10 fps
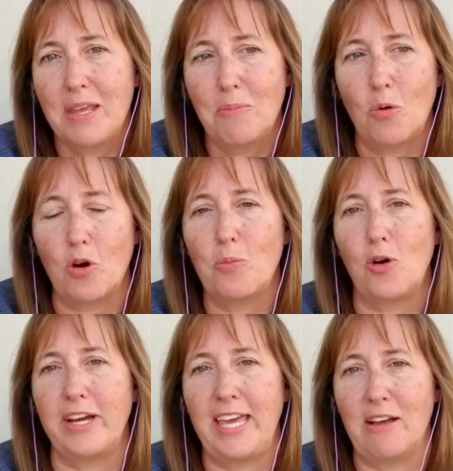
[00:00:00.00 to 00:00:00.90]
more and
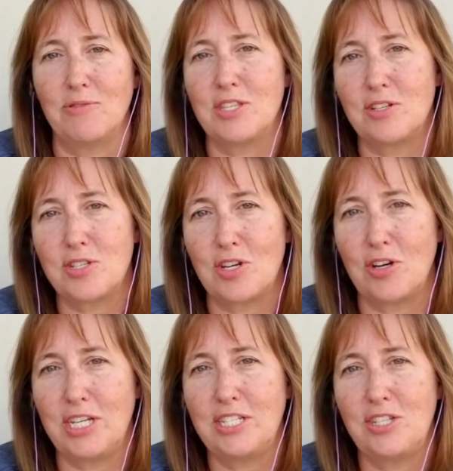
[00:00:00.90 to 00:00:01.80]
more accountants are
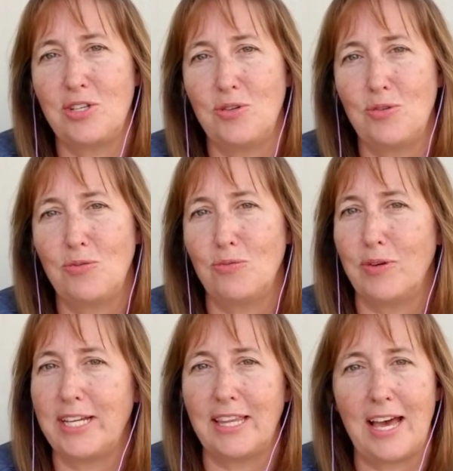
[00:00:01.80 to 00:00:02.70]
starting to
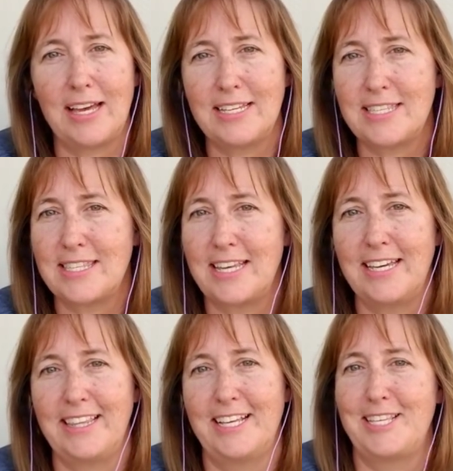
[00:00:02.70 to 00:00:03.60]
realize
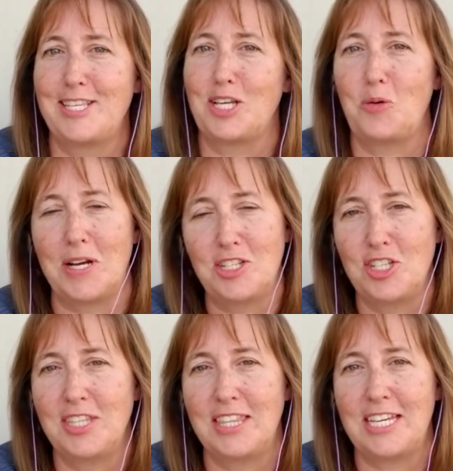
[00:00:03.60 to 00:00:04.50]
that this is a
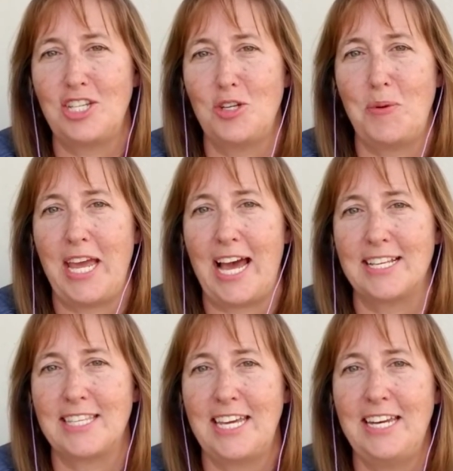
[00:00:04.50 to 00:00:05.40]
question that they should be
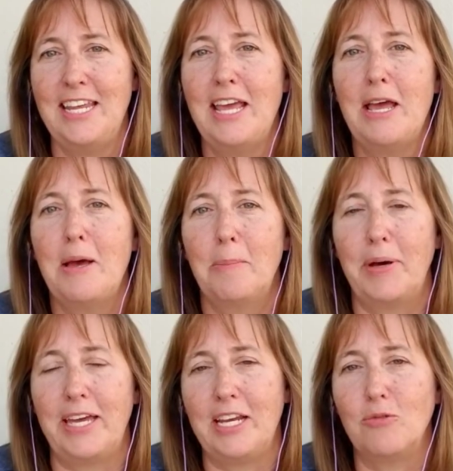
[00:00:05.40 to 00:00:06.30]
asking.
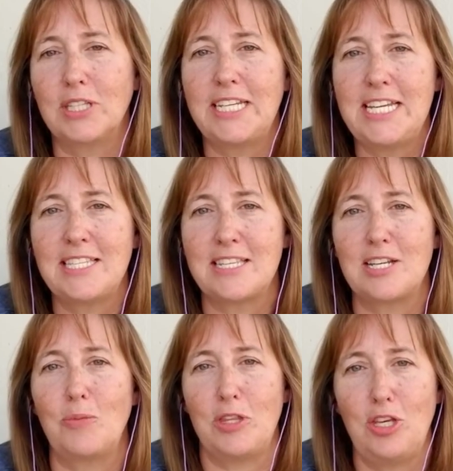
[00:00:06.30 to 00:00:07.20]
But it really needs to
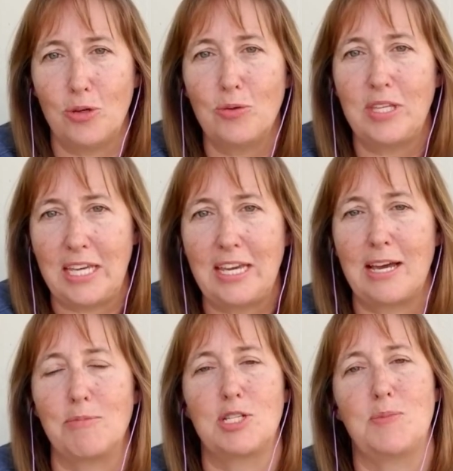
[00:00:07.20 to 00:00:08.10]
start with you, the
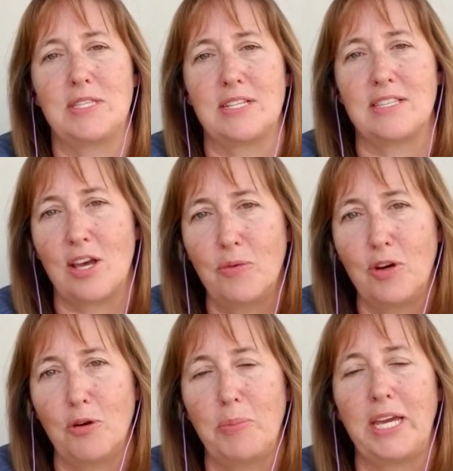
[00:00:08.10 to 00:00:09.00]
e-commerce business
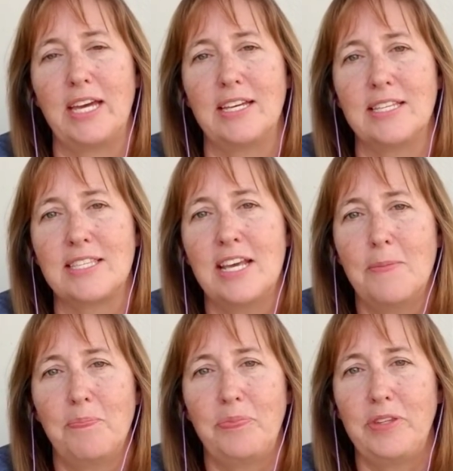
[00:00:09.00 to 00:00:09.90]
owner, because
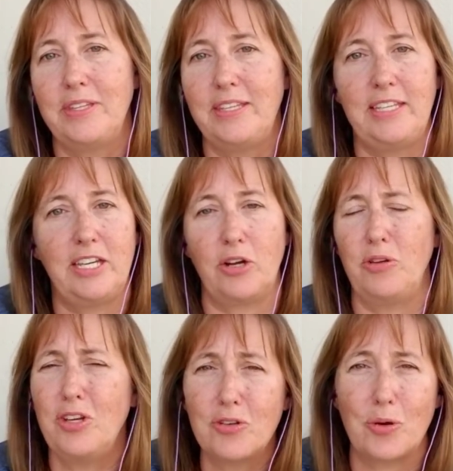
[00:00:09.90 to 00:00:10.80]

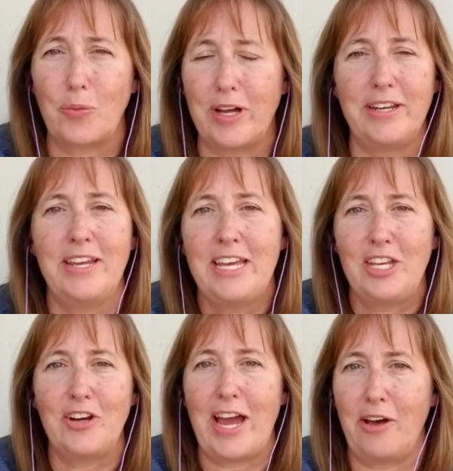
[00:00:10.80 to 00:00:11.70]
you're the one,
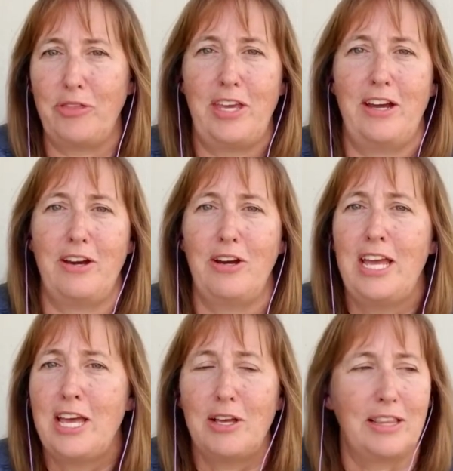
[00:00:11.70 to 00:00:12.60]
you're out there,
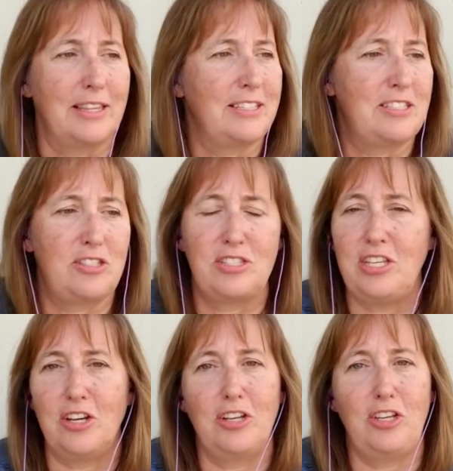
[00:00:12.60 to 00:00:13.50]
you're